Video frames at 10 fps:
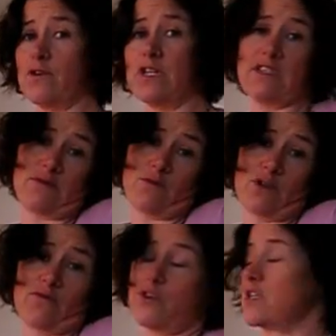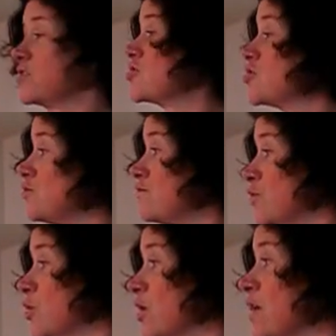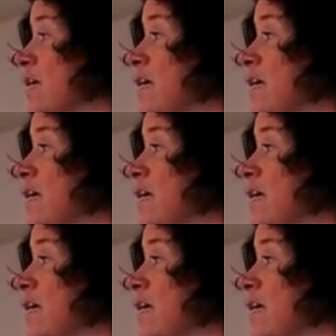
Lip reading: That's a wonderful thing to shoot for,